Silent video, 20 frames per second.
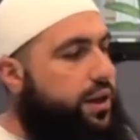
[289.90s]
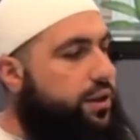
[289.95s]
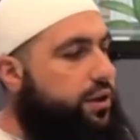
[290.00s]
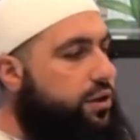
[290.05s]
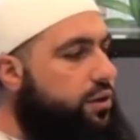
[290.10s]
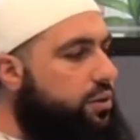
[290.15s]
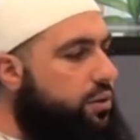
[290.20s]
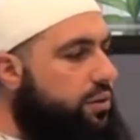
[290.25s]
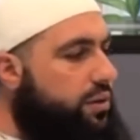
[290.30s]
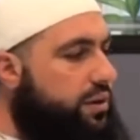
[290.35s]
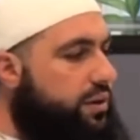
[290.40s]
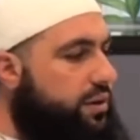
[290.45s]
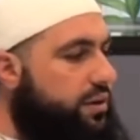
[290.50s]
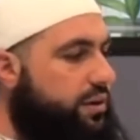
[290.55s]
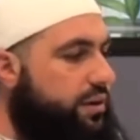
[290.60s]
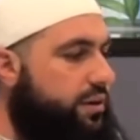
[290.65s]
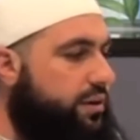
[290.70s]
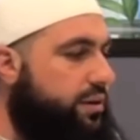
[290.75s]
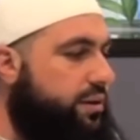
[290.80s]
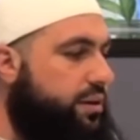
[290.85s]
The youth,
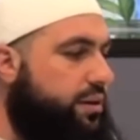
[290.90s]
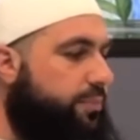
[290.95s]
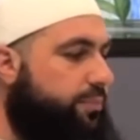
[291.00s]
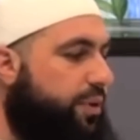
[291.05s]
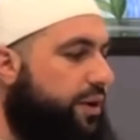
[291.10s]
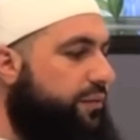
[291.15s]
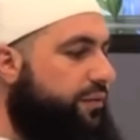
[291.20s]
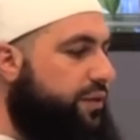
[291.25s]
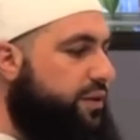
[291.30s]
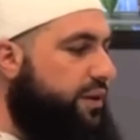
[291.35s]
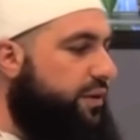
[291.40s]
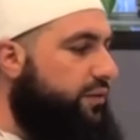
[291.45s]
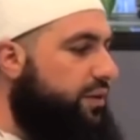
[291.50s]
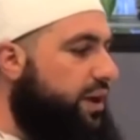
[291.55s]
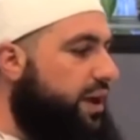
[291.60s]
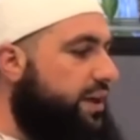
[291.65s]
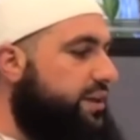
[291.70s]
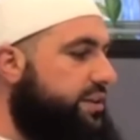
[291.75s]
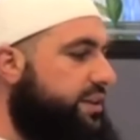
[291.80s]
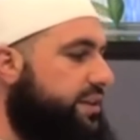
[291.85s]
the Prophet of
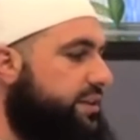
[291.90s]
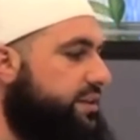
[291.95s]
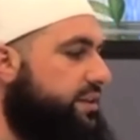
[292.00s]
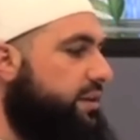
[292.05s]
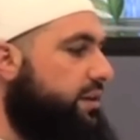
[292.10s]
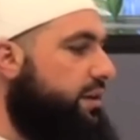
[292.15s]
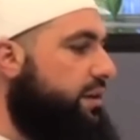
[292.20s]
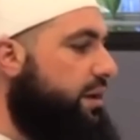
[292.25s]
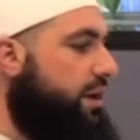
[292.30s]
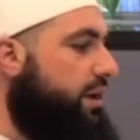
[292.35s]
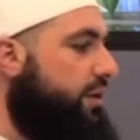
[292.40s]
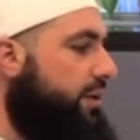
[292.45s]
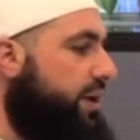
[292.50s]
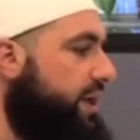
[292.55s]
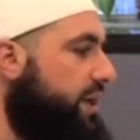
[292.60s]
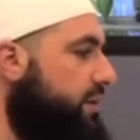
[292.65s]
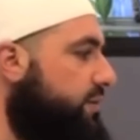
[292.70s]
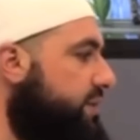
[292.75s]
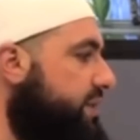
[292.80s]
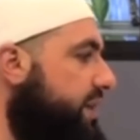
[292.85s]
Allah, he says sallallahu
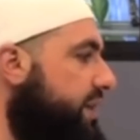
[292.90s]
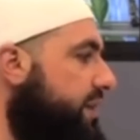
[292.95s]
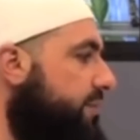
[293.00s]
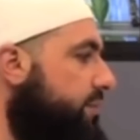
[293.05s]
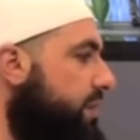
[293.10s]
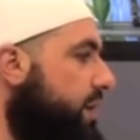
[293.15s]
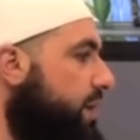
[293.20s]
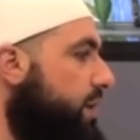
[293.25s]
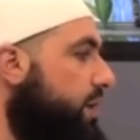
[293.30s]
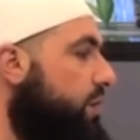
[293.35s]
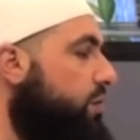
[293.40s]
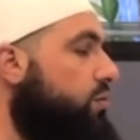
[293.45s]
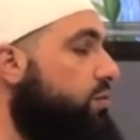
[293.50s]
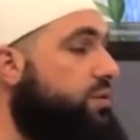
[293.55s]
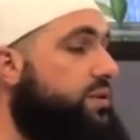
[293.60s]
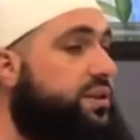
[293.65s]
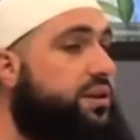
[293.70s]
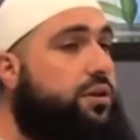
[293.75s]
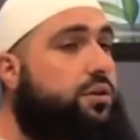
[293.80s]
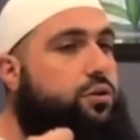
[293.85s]
alayhi wasallam,
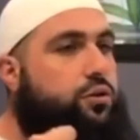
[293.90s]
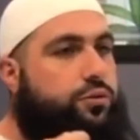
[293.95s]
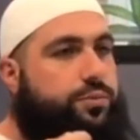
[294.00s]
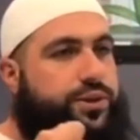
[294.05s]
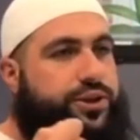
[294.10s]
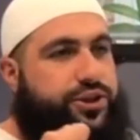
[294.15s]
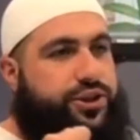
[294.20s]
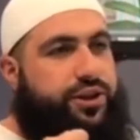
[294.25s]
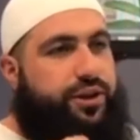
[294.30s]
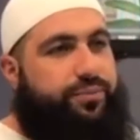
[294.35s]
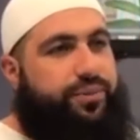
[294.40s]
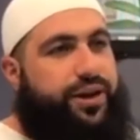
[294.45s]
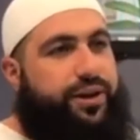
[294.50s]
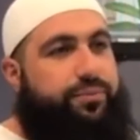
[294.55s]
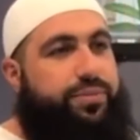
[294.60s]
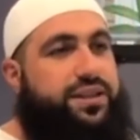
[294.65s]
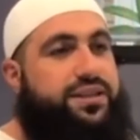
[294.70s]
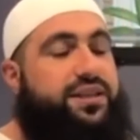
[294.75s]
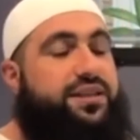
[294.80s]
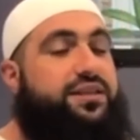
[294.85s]
nusirtu
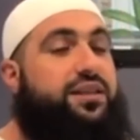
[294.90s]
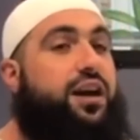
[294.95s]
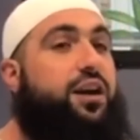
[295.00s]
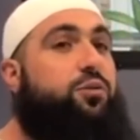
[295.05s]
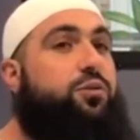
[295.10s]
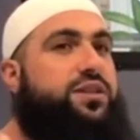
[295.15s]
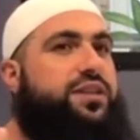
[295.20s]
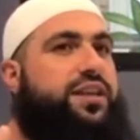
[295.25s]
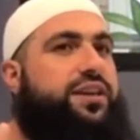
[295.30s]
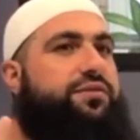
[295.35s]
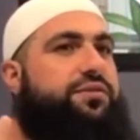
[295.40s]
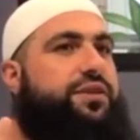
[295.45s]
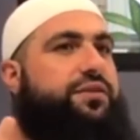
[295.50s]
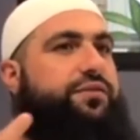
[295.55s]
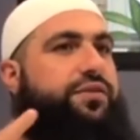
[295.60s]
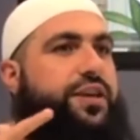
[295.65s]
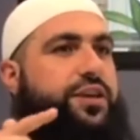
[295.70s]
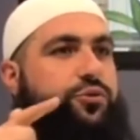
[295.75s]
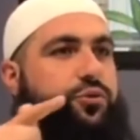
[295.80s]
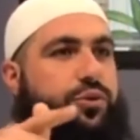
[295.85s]
bil-shabab, he says I was given
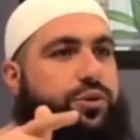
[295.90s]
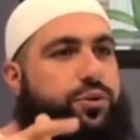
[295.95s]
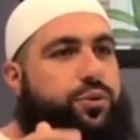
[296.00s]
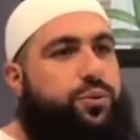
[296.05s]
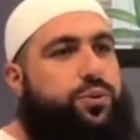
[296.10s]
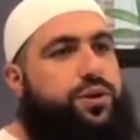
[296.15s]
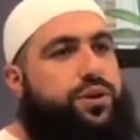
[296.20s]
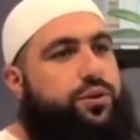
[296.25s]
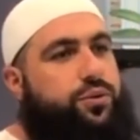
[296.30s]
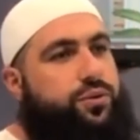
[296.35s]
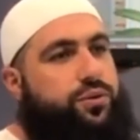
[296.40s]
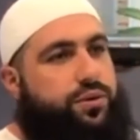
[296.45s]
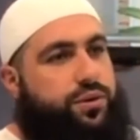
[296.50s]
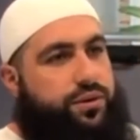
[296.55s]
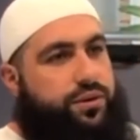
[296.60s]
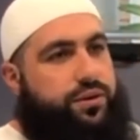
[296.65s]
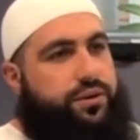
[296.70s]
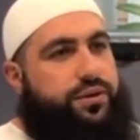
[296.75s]
victory through the youth.